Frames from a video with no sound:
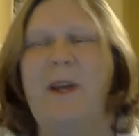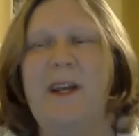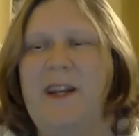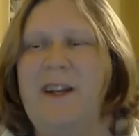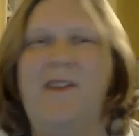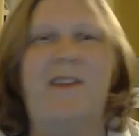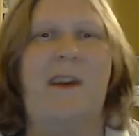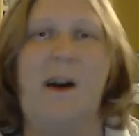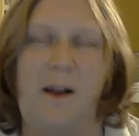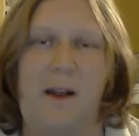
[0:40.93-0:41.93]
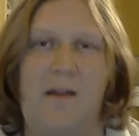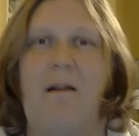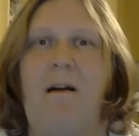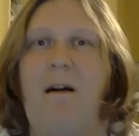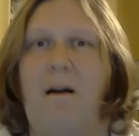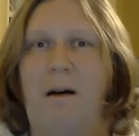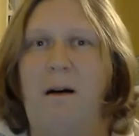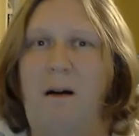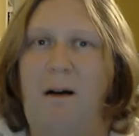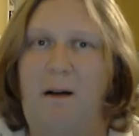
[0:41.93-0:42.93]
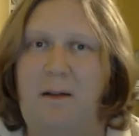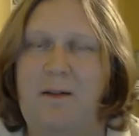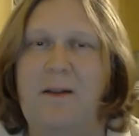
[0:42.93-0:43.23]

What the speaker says: It's got it all.